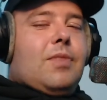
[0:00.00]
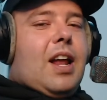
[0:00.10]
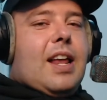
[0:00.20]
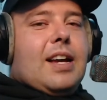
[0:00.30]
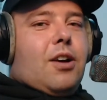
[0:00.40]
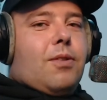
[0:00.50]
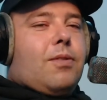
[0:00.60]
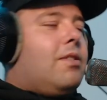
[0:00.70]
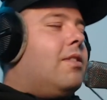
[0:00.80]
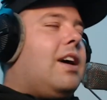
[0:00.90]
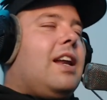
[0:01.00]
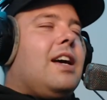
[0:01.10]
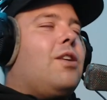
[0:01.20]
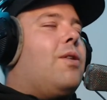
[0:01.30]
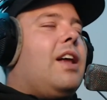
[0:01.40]
I let go. I let
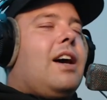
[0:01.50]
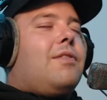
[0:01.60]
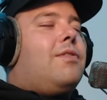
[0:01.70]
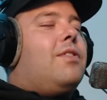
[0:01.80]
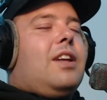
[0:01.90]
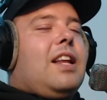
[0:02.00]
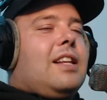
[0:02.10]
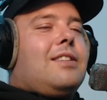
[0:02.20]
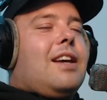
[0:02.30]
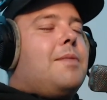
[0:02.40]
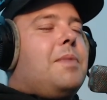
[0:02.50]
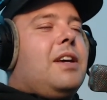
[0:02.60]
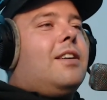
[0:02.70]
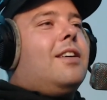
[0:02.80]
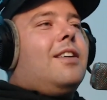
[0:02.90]
go of life. I let it take me.